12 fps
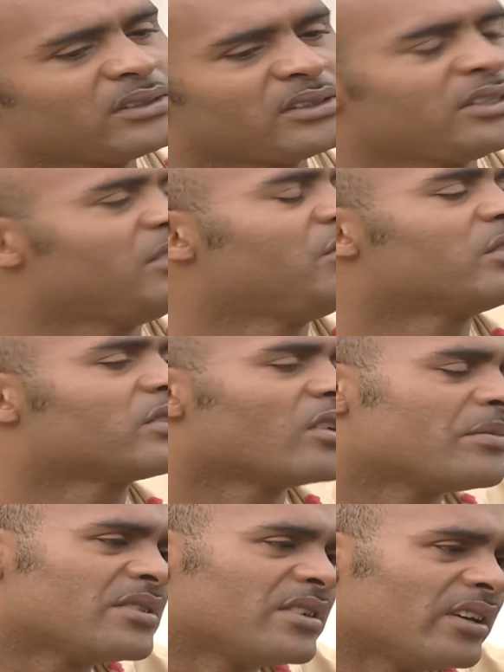she's just
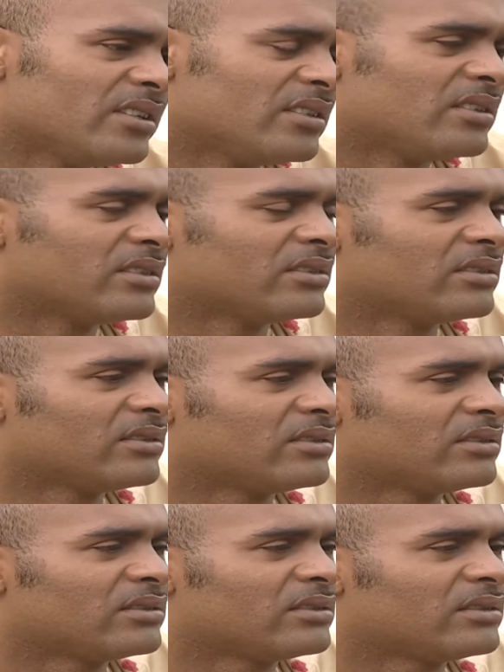upset,
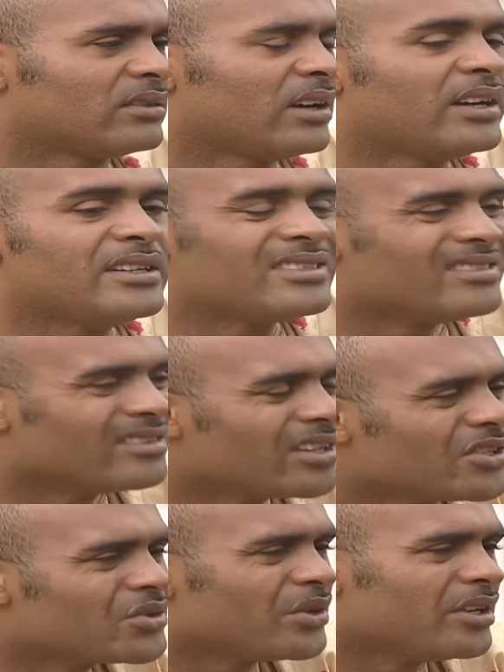and it's
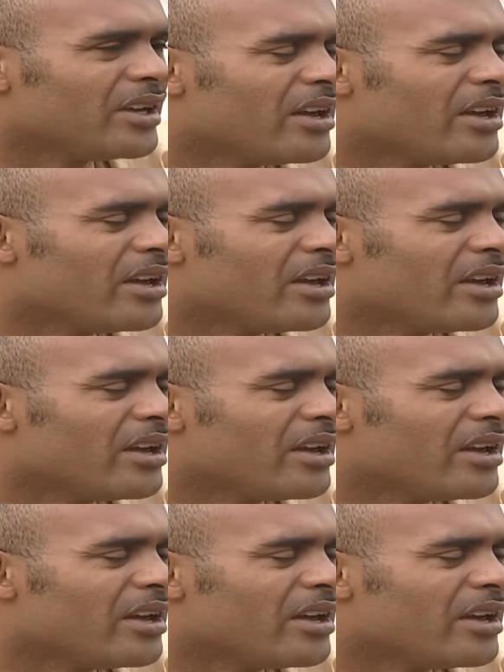natural in